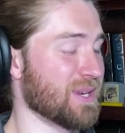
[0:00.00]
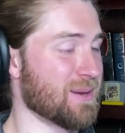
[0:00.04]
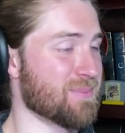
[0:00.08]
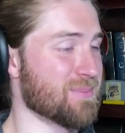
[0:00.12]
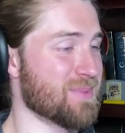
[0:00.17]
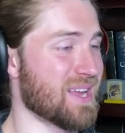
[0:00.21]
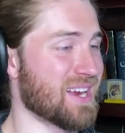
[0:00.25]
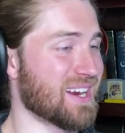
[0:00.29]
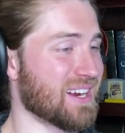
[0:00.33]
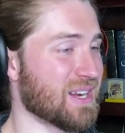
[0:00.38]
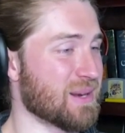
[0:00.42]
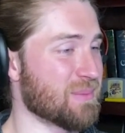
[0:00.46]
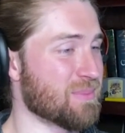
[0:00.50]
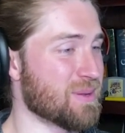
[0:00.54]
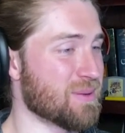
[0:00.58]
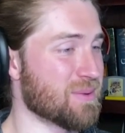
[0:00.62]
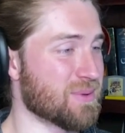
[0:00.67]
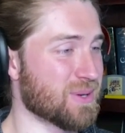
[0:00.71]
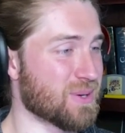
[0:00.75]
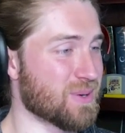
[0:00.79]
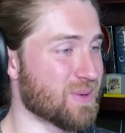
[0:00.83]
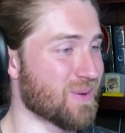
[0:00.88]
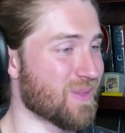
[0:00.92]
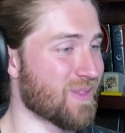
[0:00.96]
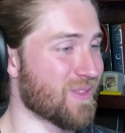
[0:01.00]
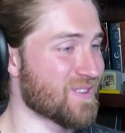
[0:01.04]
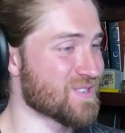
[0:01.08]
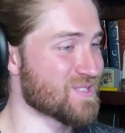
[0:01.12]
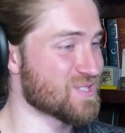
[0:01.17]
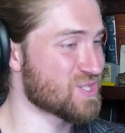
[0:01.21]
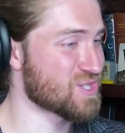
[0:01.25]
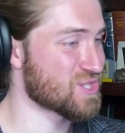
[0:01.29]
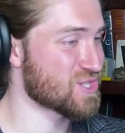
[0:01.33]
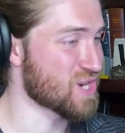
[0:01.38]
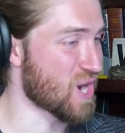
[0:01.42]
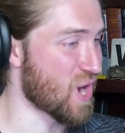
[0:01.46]
I'm not gonna be able to go to the
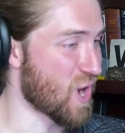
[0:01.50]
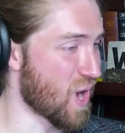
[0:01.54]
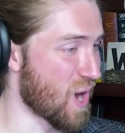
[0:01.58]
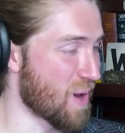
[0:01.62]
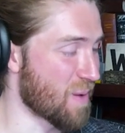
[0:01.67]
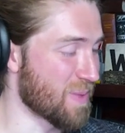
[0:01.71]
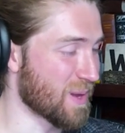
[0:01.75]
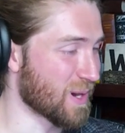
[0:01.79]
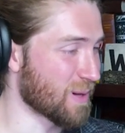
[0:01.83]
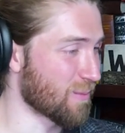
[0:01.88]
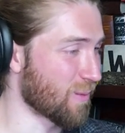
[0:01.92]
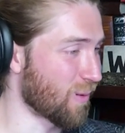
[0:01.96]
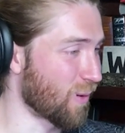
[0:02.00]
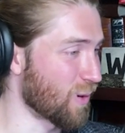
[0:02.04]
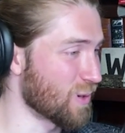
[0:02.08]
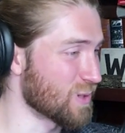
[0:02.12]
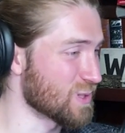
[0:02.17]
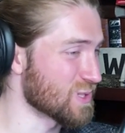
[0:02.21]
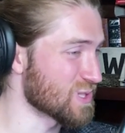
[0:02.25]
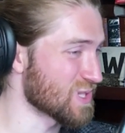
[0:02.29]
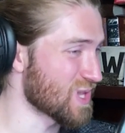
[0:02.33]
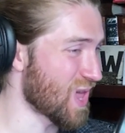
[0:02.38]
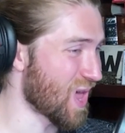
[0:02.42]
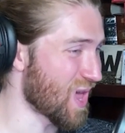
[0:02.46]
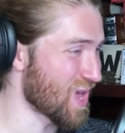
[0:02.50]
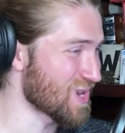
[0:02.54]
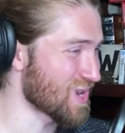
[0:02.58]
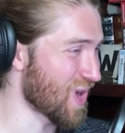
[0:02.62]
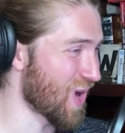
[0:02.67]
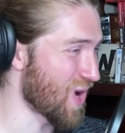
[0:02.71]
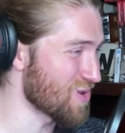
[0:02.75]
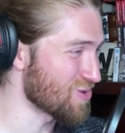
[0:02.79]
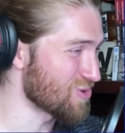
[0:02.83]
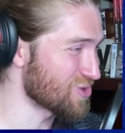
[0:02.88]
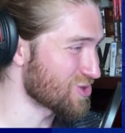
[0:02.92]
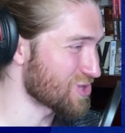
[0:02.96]
show. I'm not gonna go to
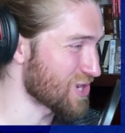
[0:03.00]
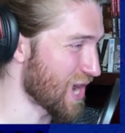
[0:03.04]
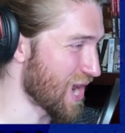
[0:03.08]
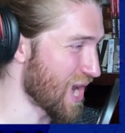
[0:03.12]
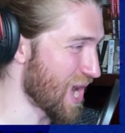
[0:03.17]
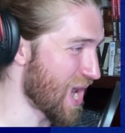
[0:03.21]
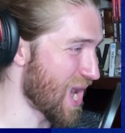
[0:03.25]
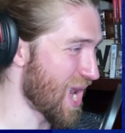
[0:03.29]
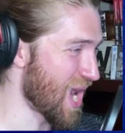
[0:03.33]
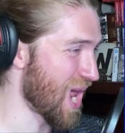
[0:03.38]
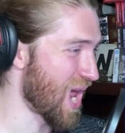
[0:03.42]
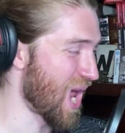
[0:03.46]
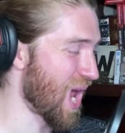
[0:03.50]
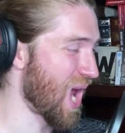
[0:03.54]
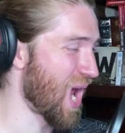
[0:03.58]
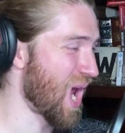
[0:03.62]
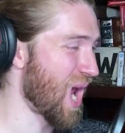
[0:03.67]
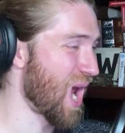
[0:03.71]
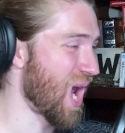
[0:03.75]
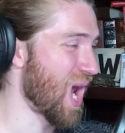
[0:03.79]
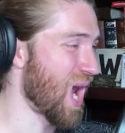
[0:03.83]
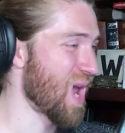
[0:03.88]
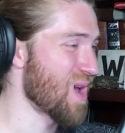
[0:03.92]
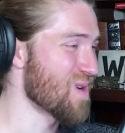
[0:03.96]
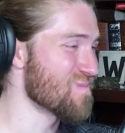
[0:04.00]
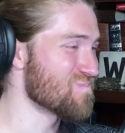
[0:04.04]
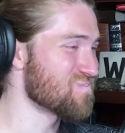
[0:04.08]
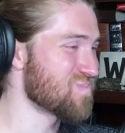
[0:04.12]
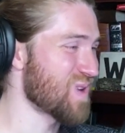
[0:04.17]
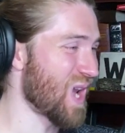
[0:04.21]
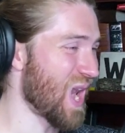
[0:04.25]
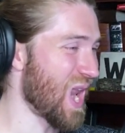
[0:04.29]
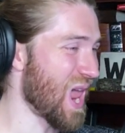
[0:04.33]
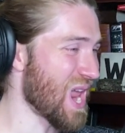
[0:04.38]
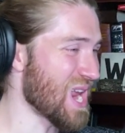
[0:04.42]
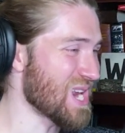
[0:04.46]
the ocean
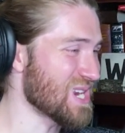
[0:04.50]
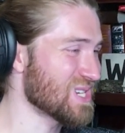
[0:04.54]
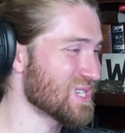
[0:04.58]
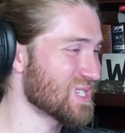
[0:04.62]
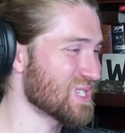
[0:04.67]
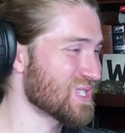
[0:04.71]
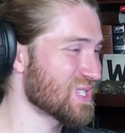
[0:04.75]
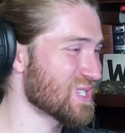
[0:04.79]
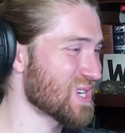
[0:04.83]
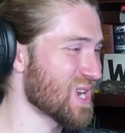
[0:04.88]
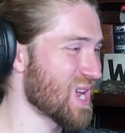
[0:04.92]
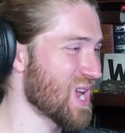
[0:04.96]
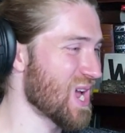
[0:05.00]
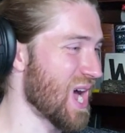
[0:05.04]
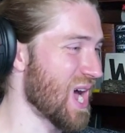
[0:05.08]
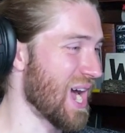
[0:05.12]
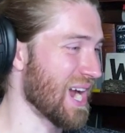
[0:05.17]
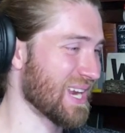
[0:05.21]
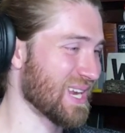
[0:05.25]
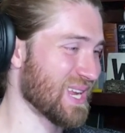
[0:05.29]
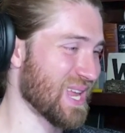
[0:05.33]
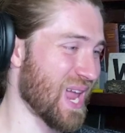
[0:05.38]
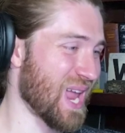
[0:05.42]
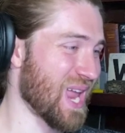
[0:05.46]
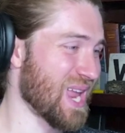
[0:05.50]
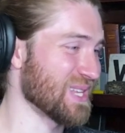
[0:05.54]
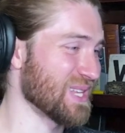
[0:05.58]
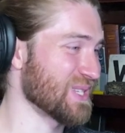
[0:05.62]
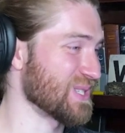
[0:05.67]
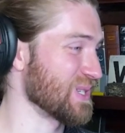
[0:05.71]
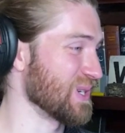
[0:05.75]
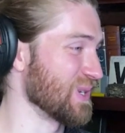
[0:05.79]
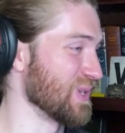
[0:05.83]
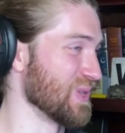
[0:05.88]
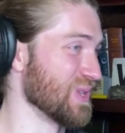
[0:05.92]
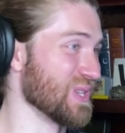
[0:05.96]
place. I can't
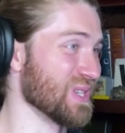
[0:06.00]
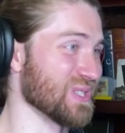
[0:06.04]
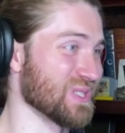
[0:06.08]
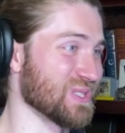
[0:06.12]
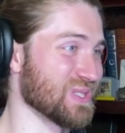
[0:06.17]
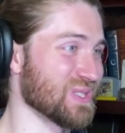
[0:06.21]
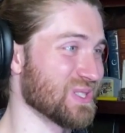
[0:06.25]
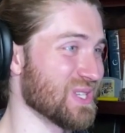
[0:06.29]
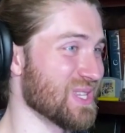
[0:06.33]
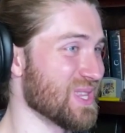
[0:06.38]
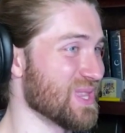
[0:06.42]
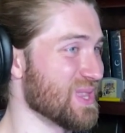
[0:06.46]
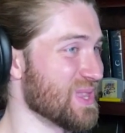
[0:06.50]
sell this.